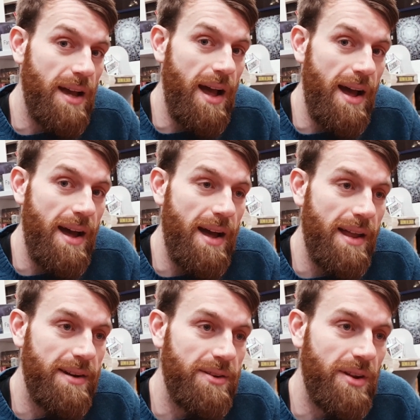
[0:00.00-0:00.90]

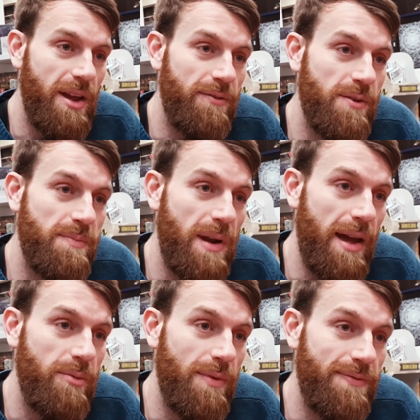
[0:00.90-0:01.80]
and if you
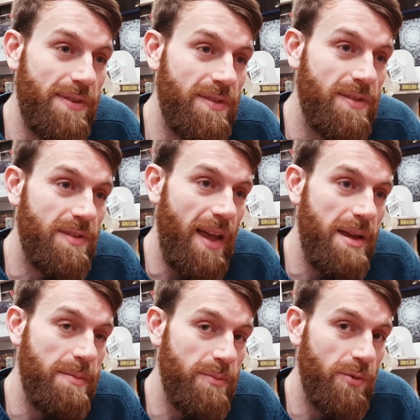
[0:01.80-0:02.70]
play with the
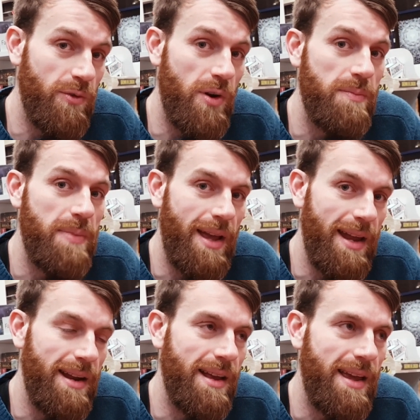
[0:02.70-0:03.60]
same group
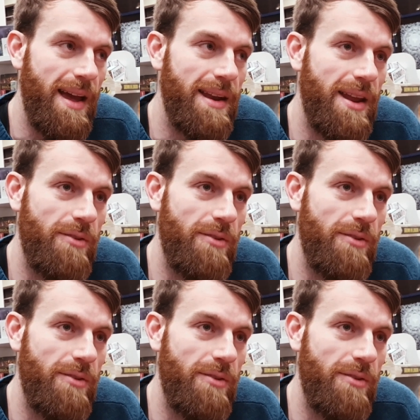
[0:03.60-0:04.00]
again and again,